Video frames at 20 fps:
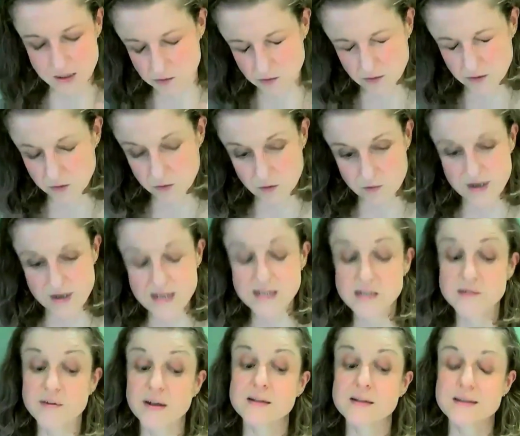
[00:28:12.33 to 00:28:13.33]
and all the
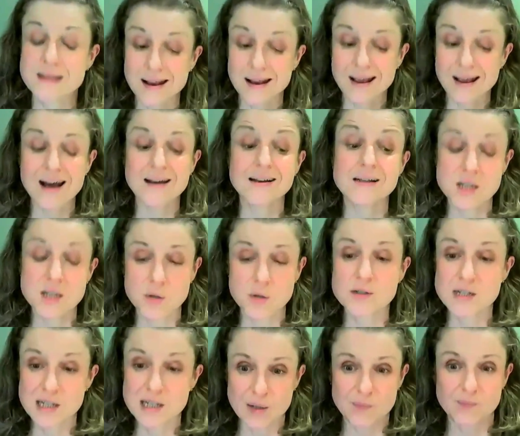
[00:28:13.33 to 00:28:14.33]
rest of it. As I say,
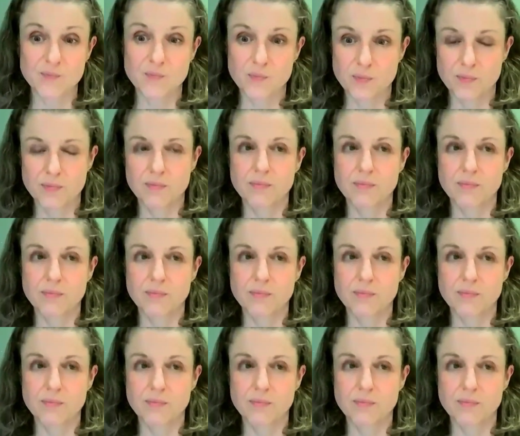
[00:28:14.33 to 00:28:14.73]
anecdotally,